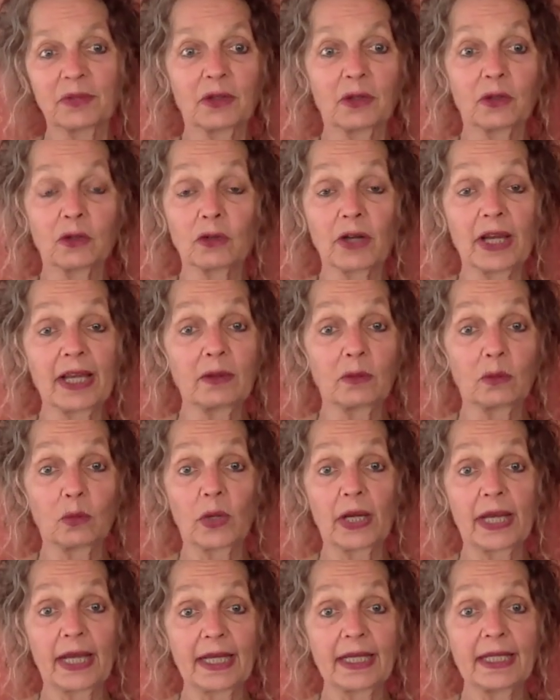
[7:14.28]
great
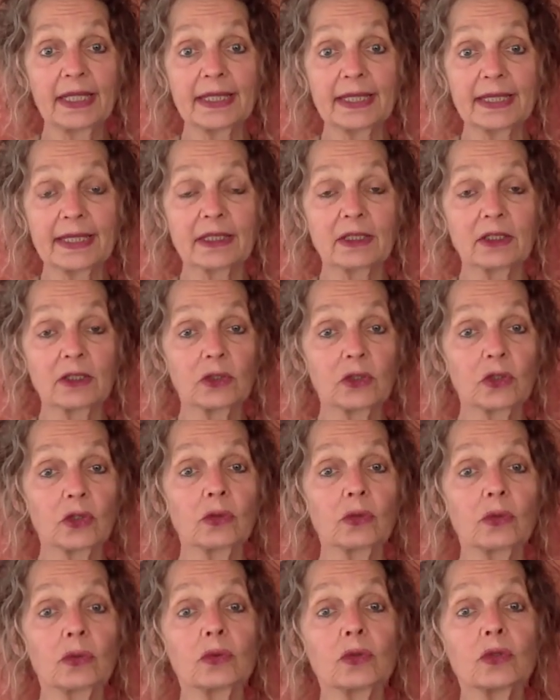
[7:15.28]
ways
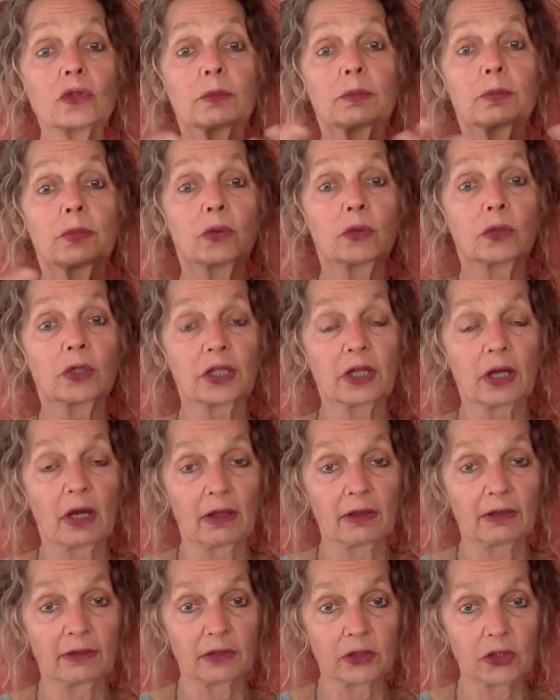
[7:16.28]
to support
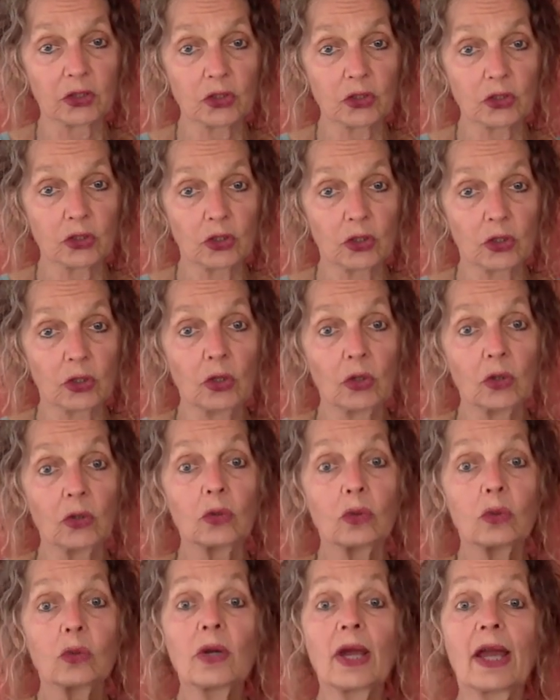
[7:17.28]
others
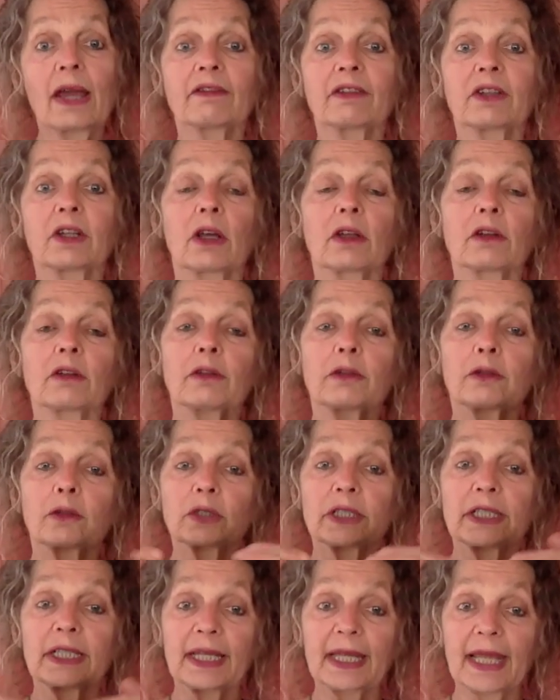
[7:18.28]
who have not
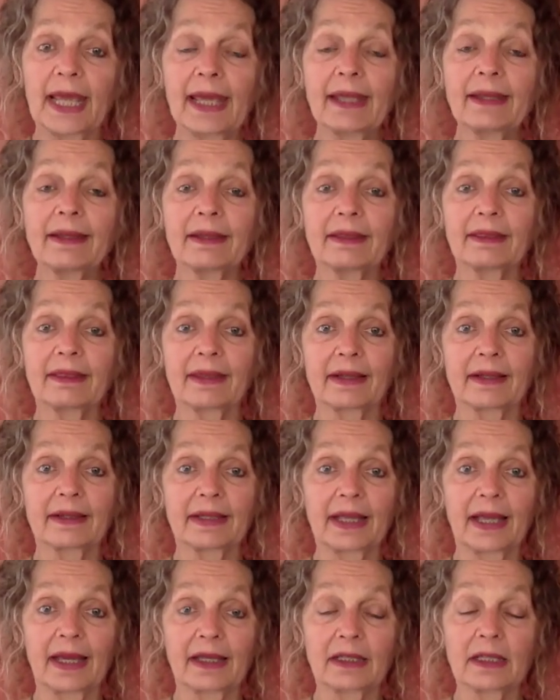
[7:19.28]
fully landed there
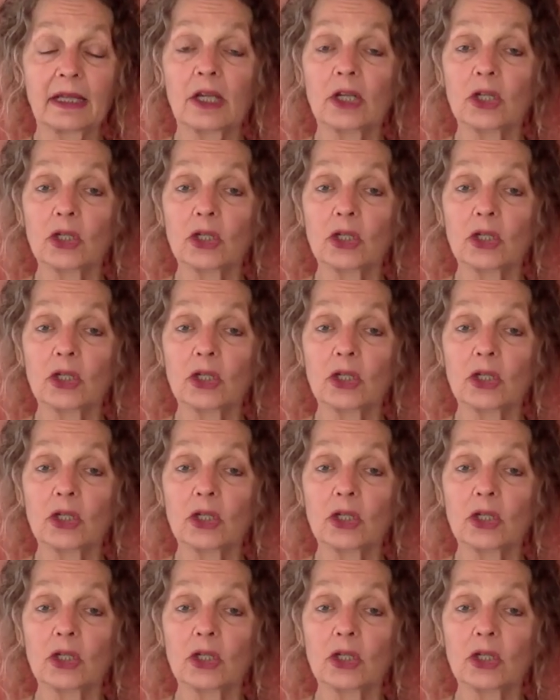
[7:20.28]
yet.